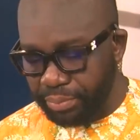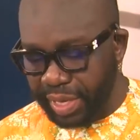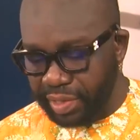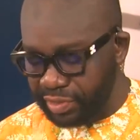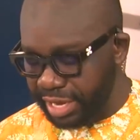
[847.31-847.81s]

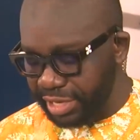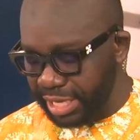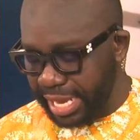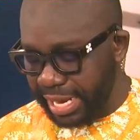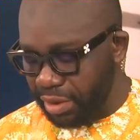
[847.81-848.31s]
page
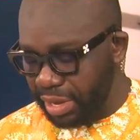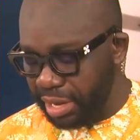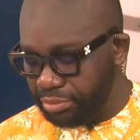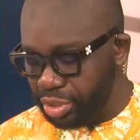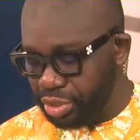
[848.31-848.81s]
seven, and I'll
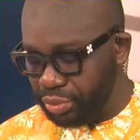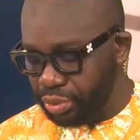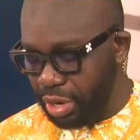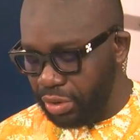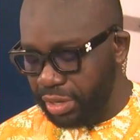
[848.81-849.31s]
come to you,
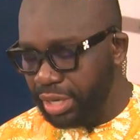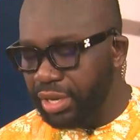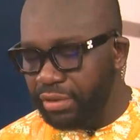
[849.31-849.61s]
Doc,